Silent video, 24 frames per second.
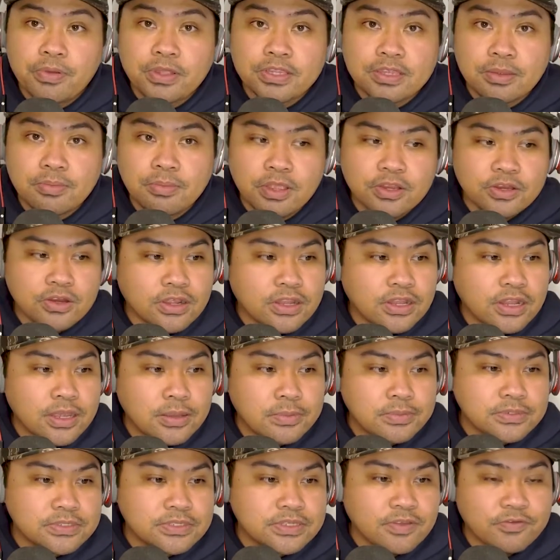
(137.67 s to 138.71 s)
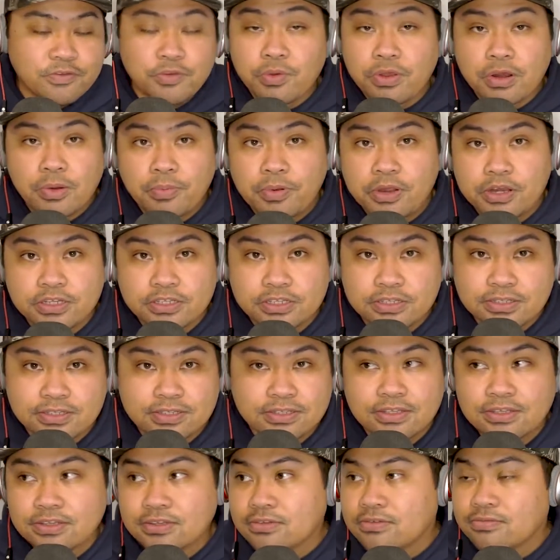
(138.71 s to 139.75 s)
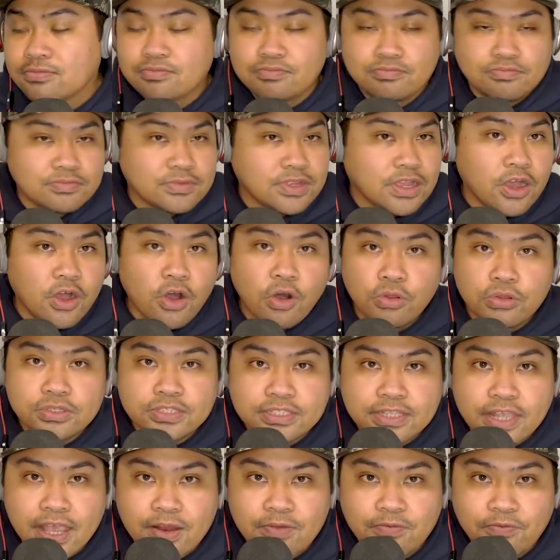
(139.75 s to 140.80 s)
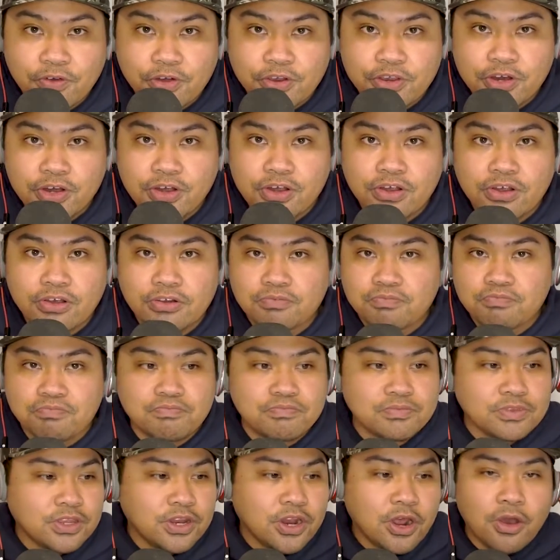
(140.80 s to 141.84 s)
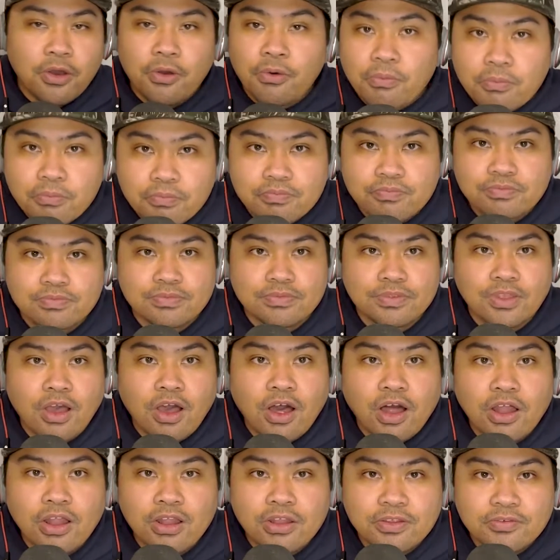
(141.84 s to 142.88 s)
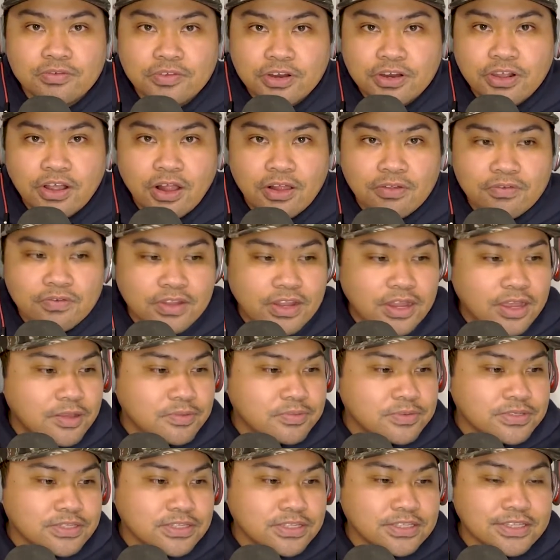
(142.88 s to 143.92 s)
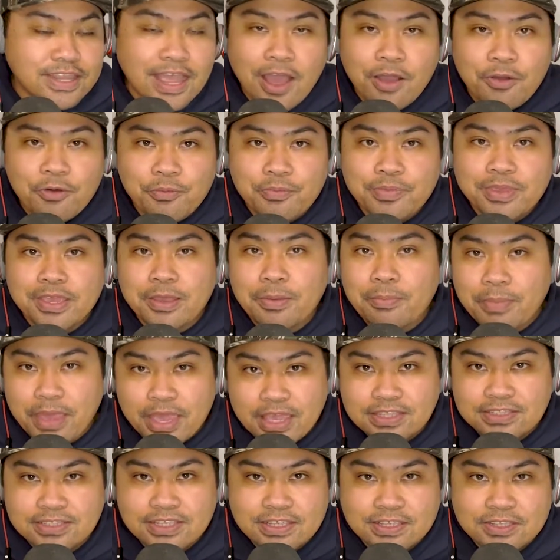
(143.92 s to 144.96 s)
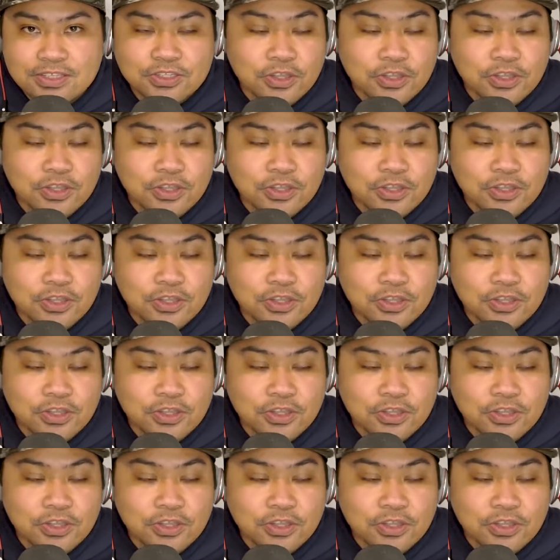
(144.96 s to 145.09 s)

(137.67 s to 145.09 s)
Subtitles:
Put them on your clubs. If you want to purchase a whole set for your, all of your golf clubs, that would be amazing.